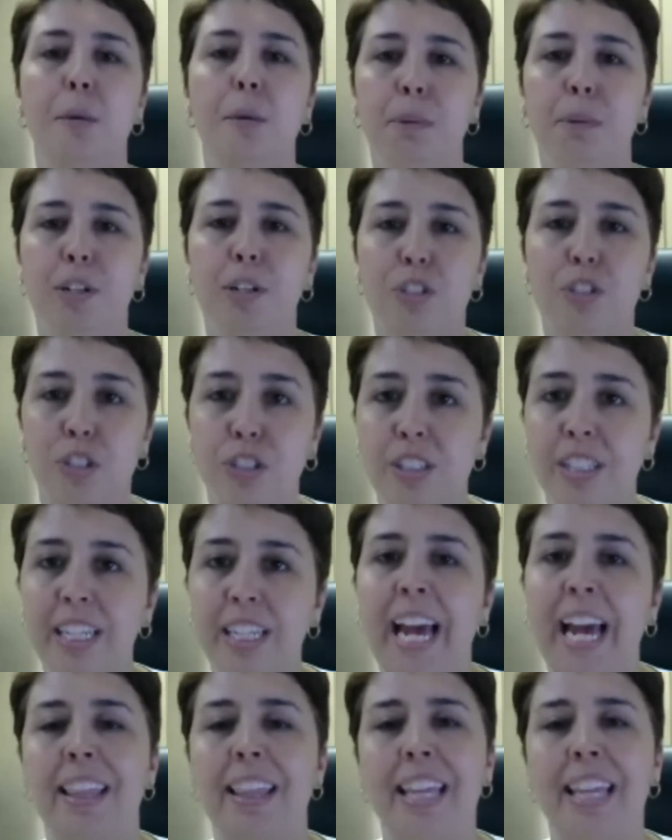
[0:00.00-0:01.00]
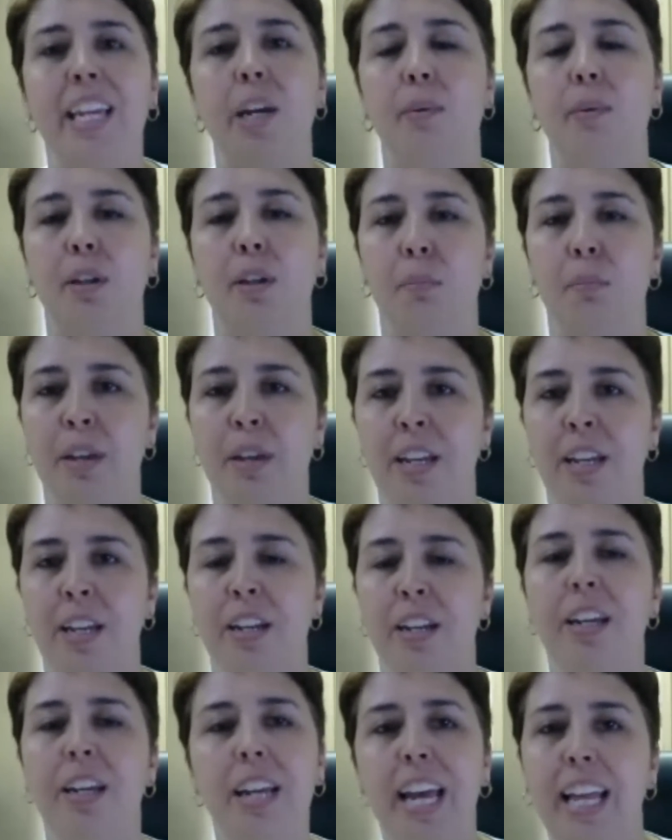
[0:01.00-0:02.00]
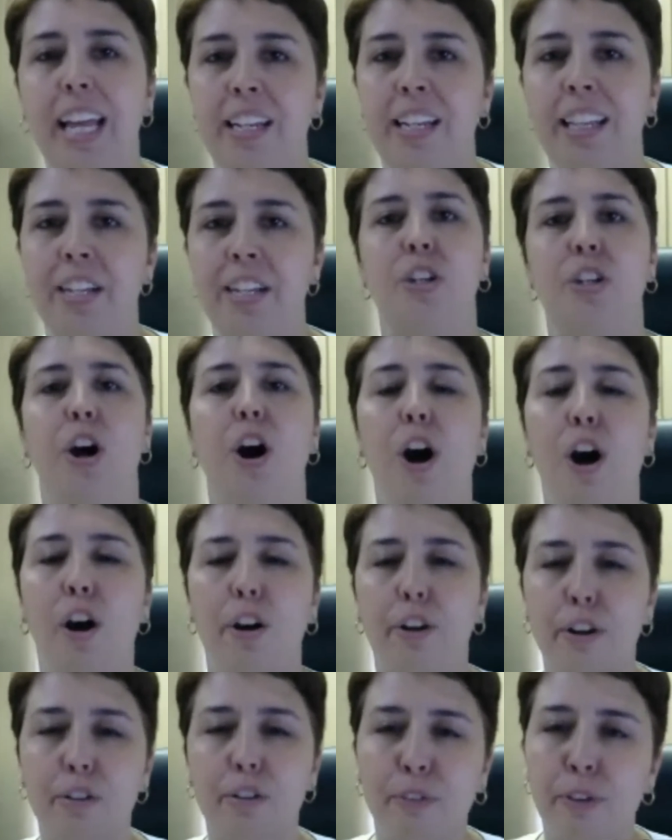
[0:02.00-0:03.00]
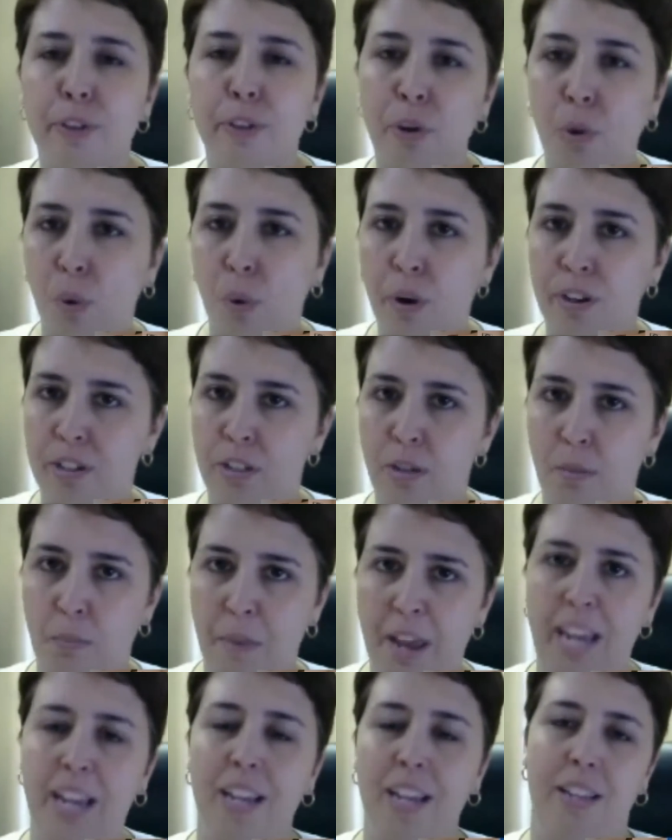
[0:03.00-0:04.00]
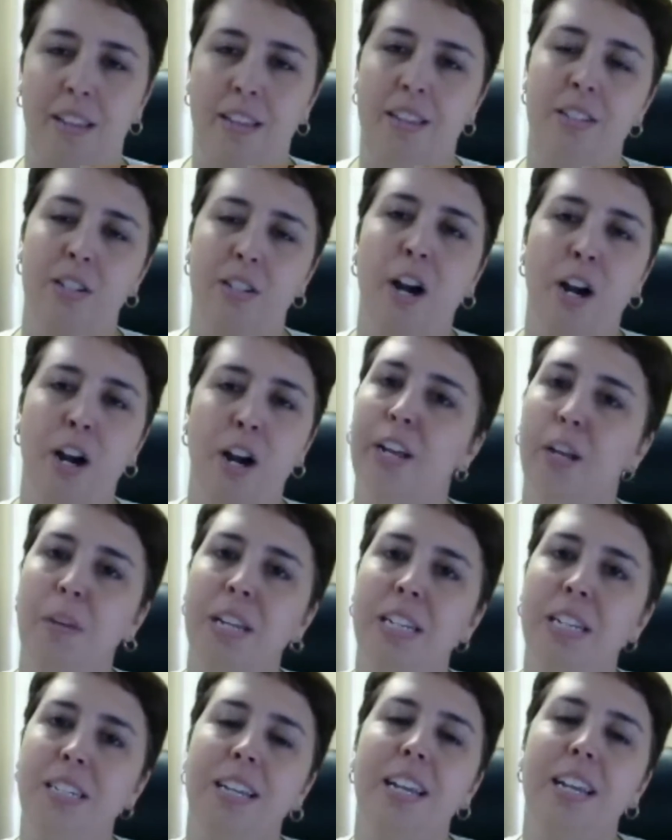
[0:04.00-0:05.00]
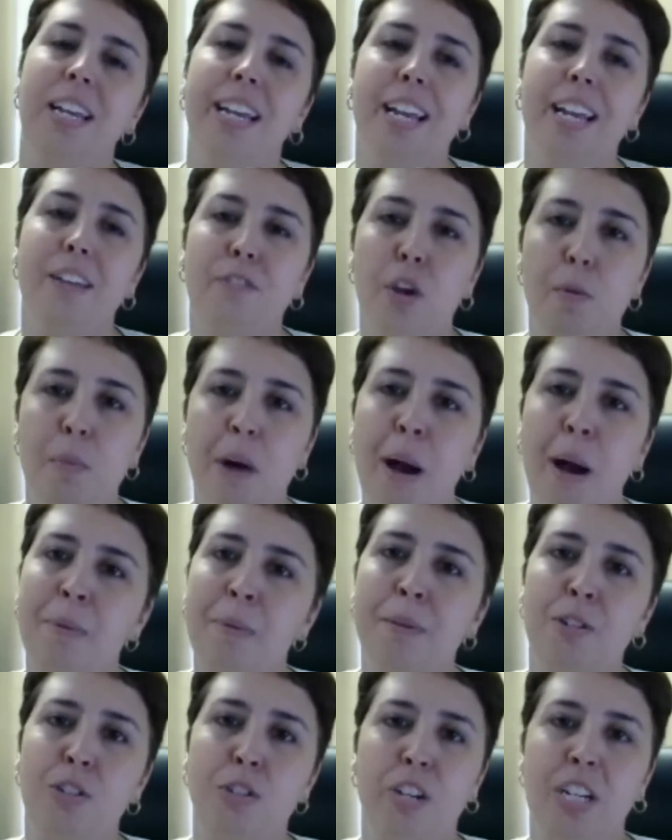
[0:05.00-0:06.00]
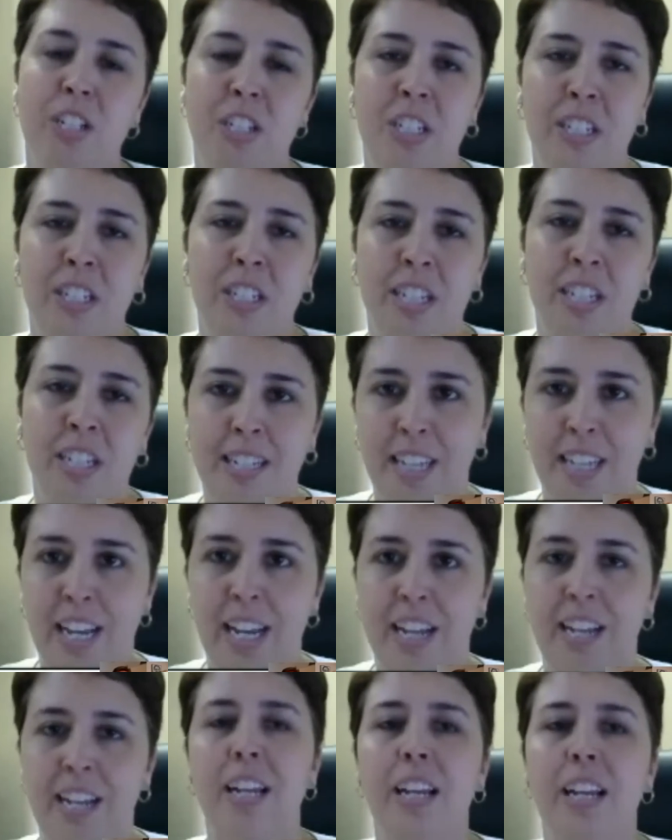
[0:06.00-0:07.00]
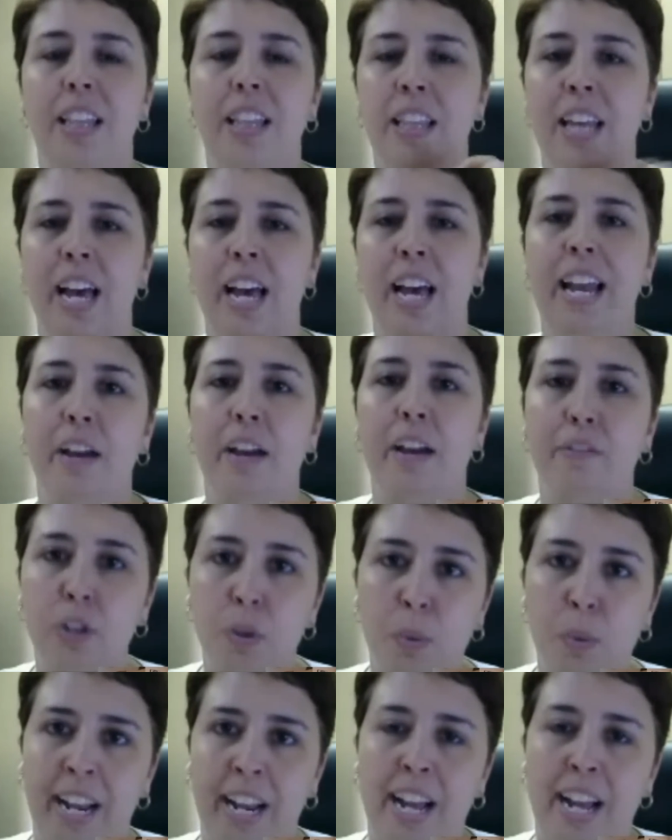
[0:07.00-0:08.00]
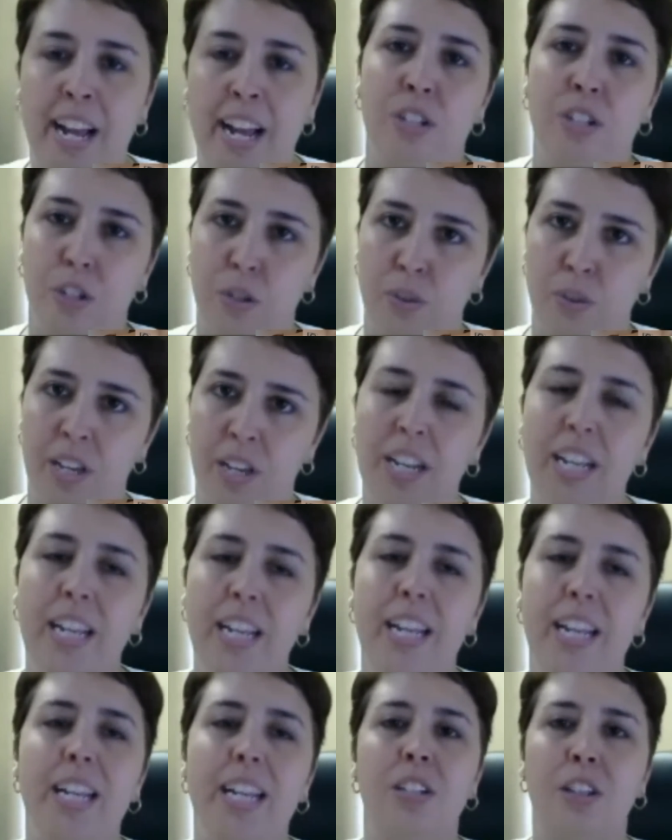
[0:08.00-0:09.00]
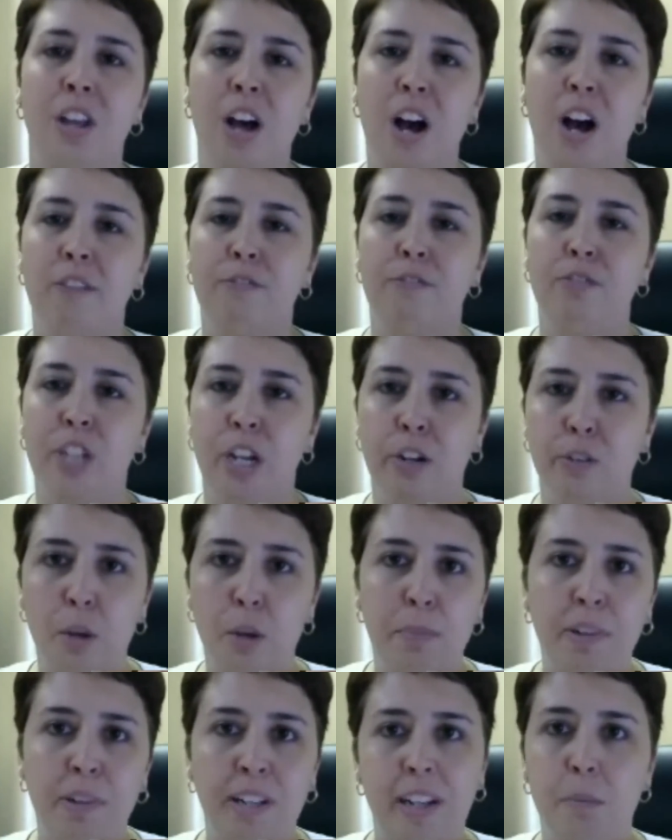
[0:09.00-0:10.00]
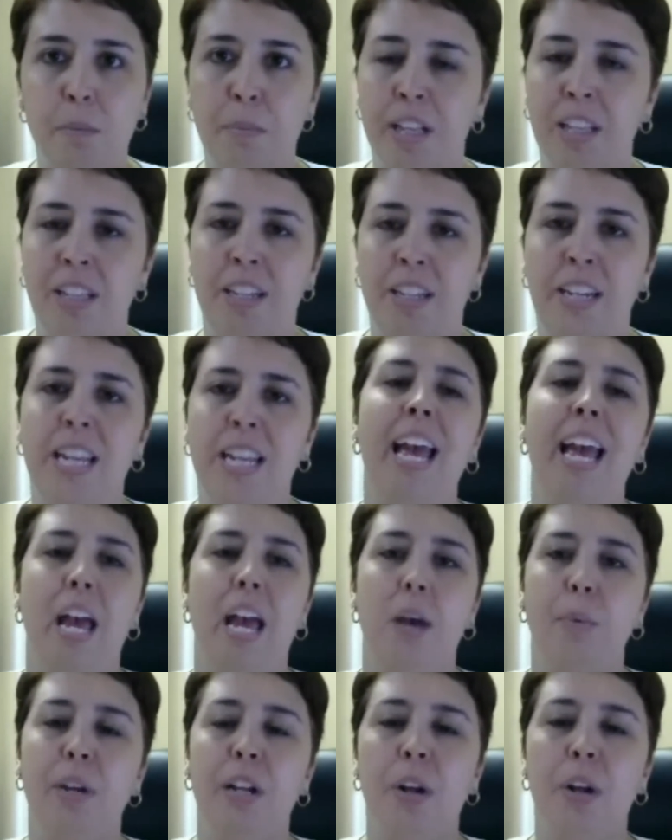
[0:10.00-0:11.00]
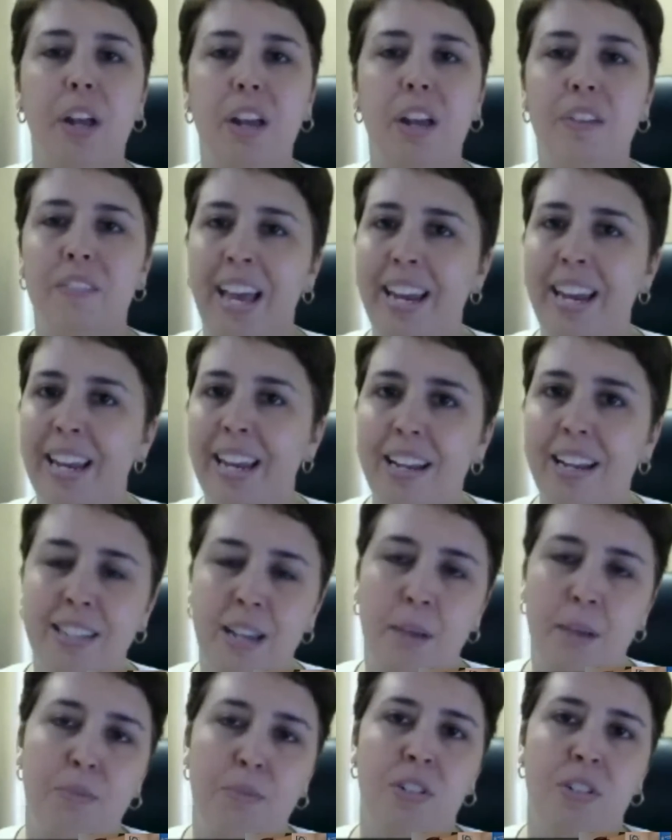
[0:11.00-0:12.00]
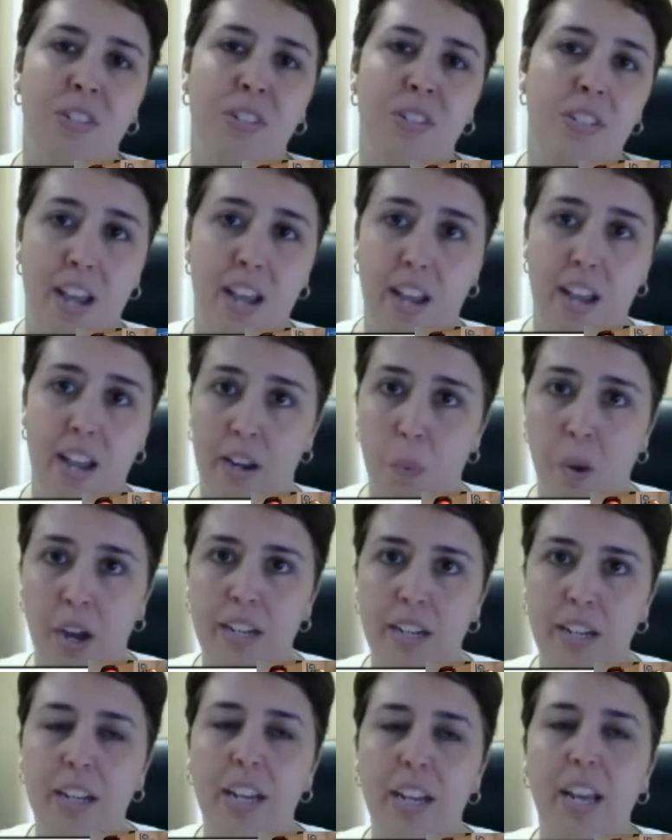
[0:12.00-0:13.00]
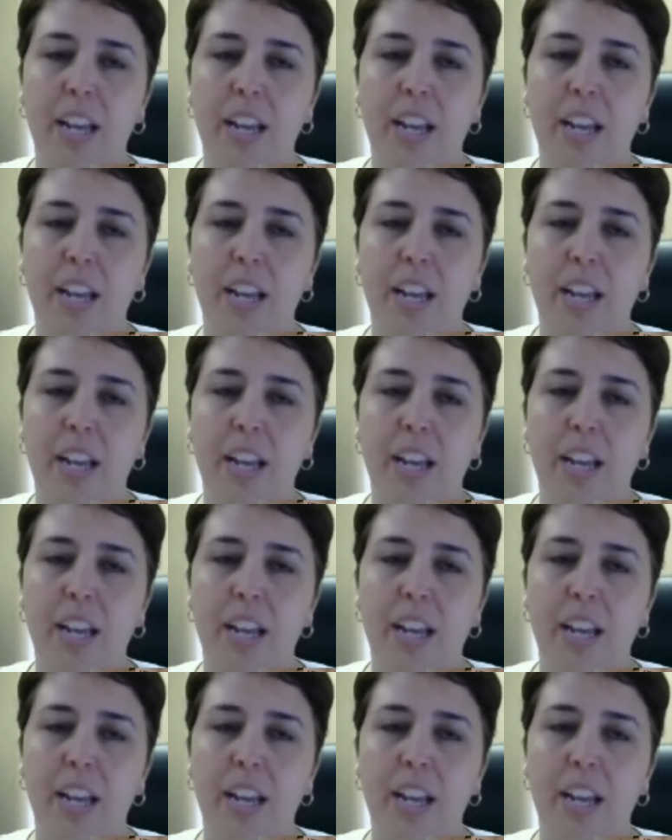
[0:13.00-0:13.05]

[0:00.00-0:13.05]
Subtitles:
But certainly I think it would have been at least harder for the court to make this argument if the Obama administration had said that everyone has to do that. It's a law of general applicability and we don't give any exemptions to anyone.